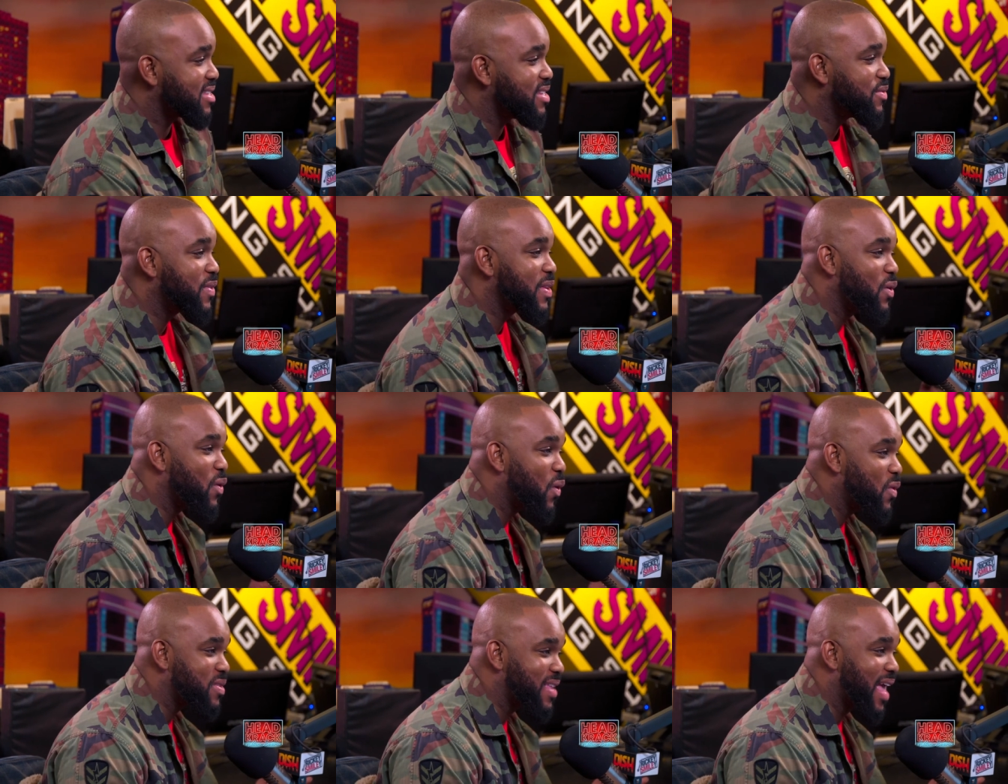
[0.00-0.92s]
Right,
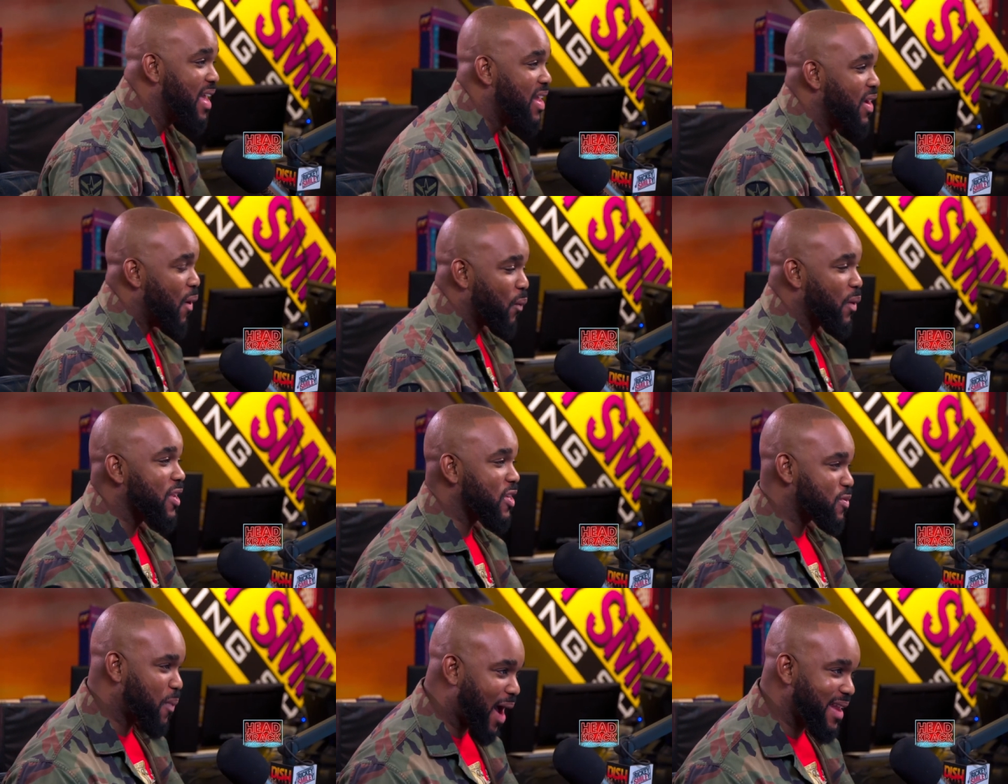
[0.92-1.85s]
right, right. That. We're at
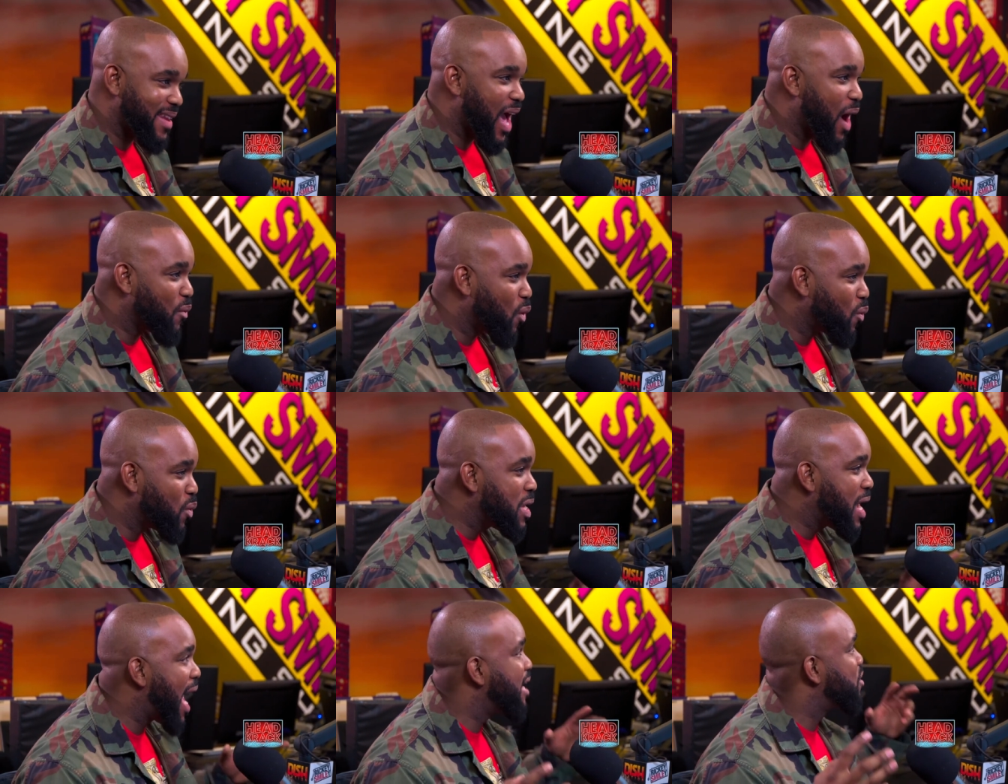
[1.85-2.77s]
a spot now where
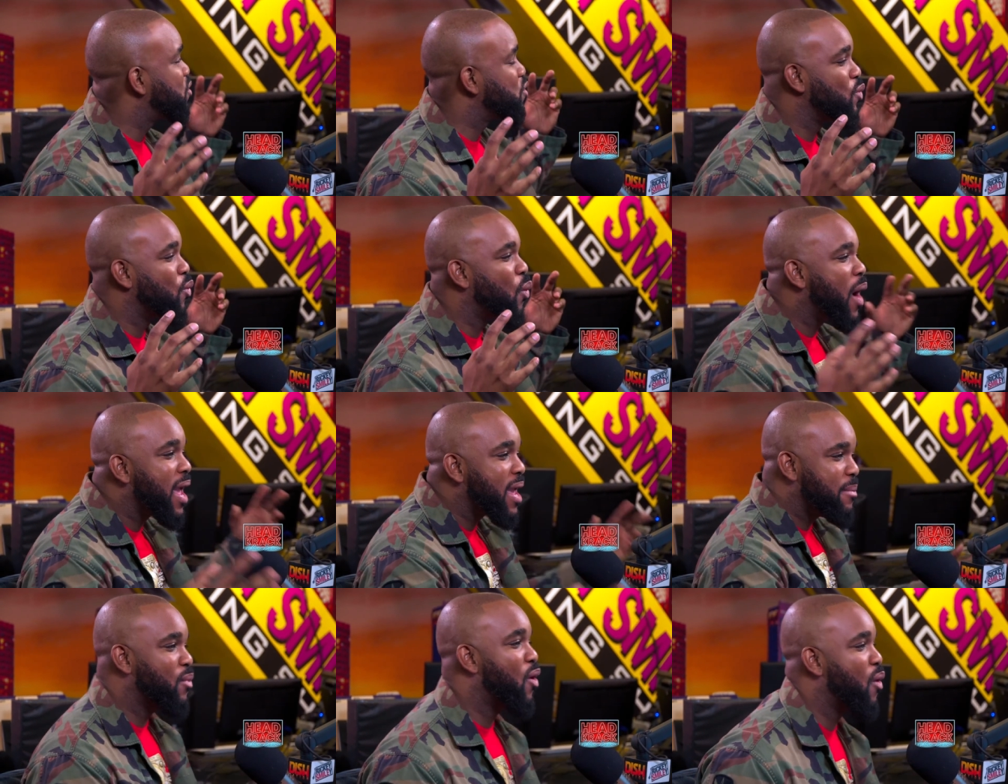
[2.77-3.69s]
we got to do
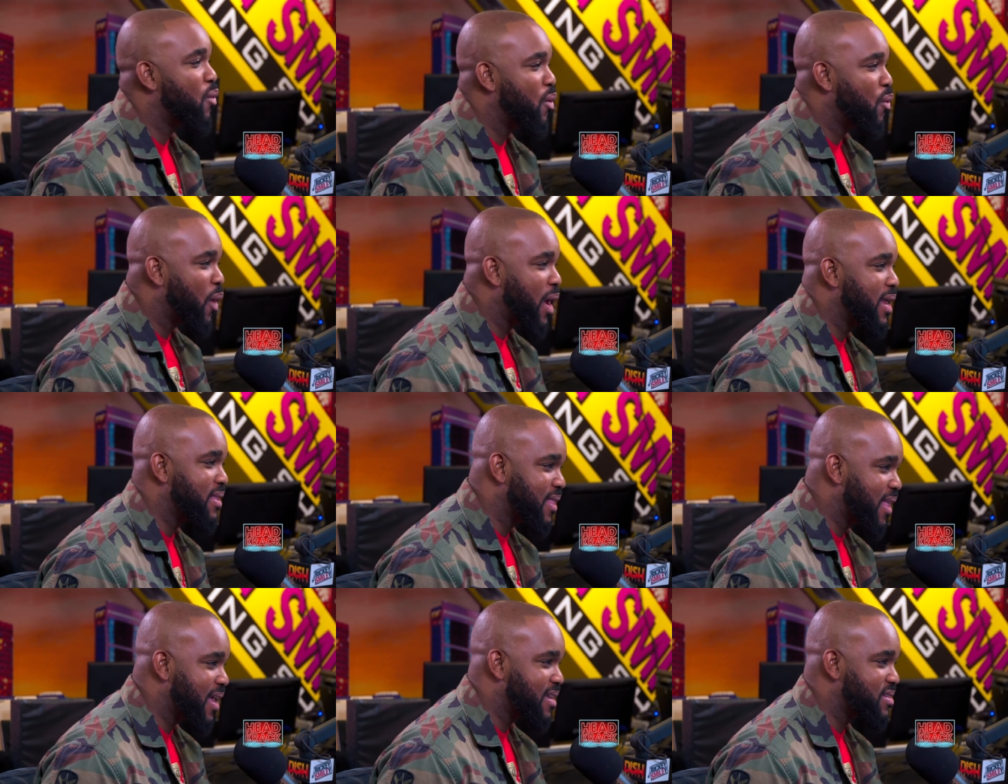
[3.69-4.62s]
way more with way
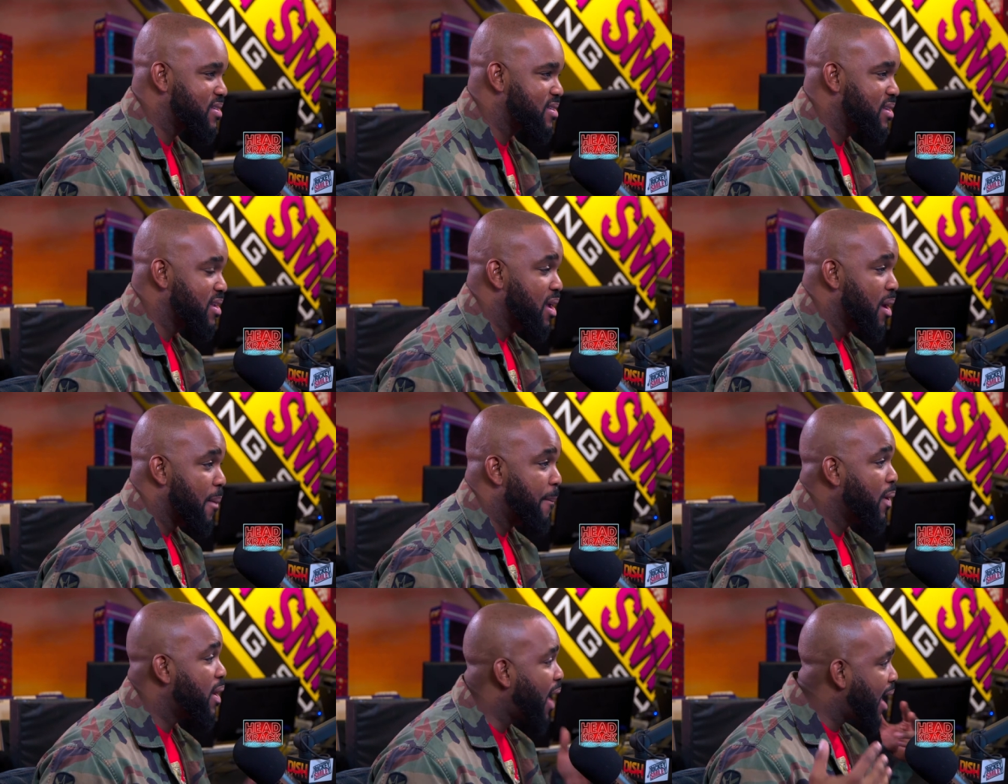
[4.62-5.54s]
less. Way
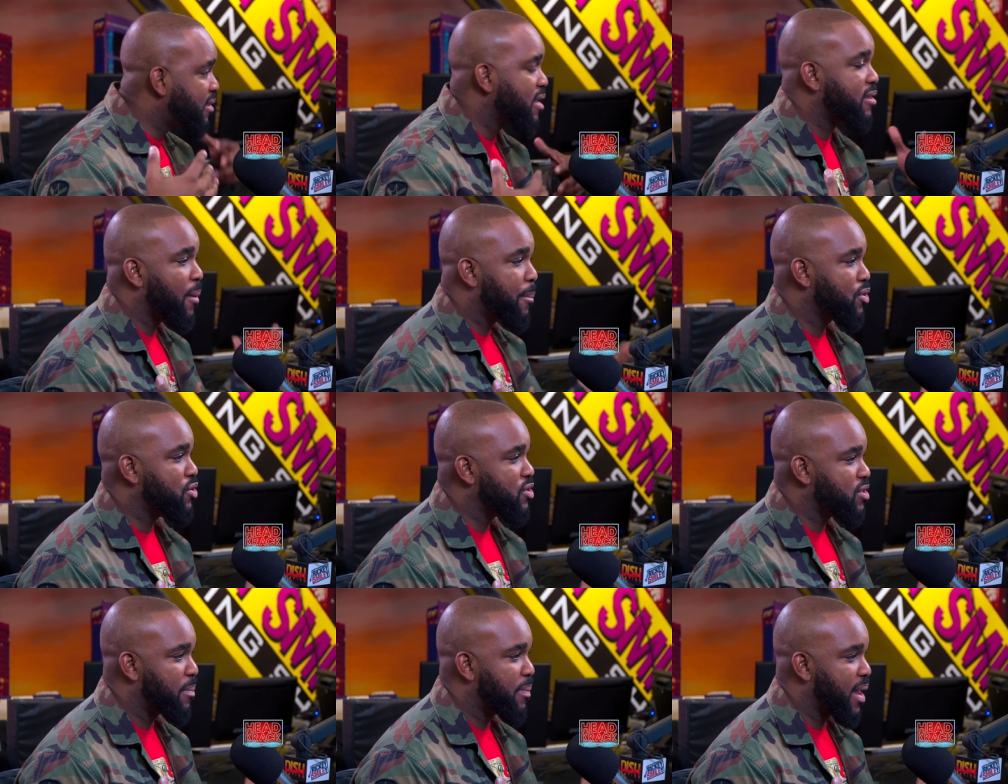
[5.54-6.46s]
less. But right. I think that
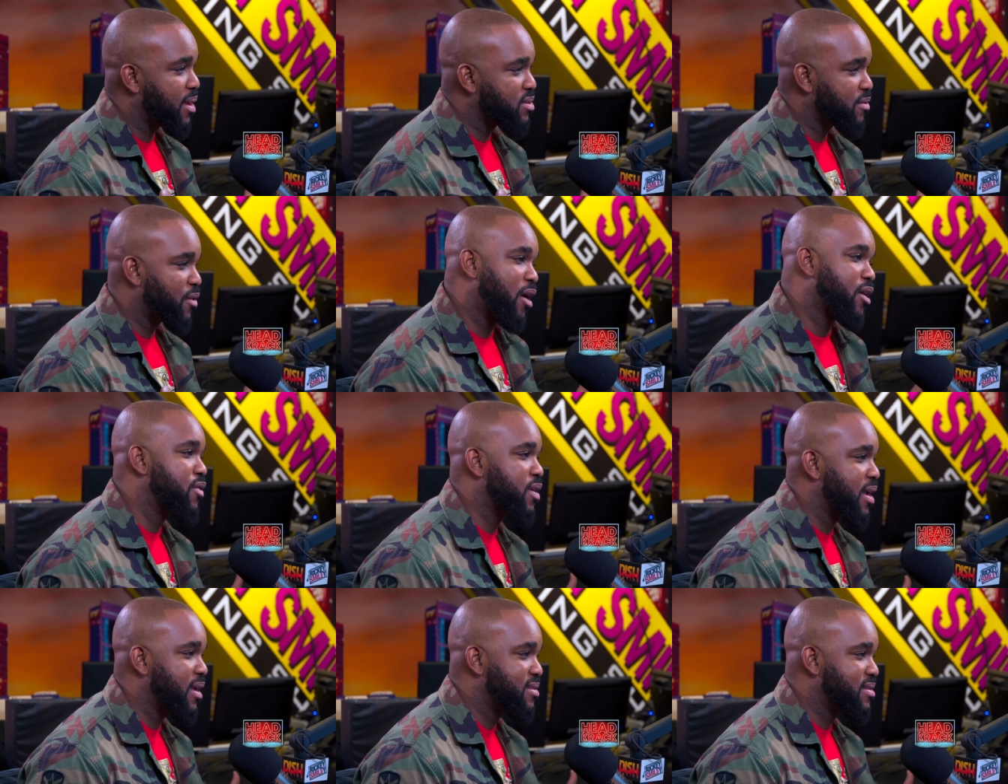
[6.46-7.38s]
pushes the bounds of our
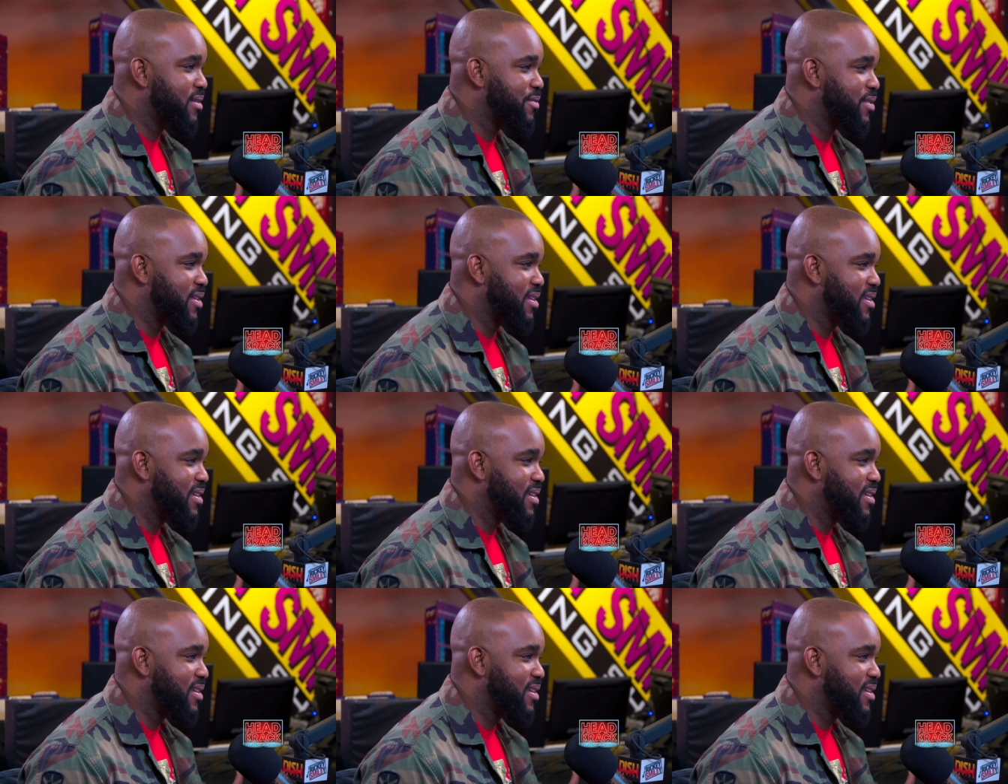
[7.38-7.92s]
creativity.